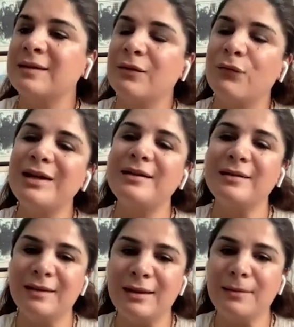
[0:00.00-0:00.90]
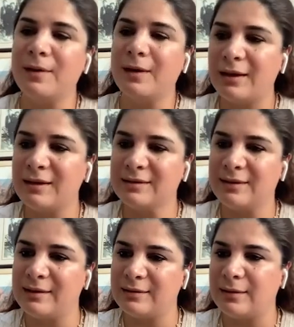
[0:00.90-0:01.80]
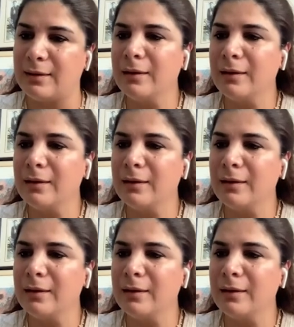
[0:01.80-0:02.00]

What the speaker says: very deep anesthesia.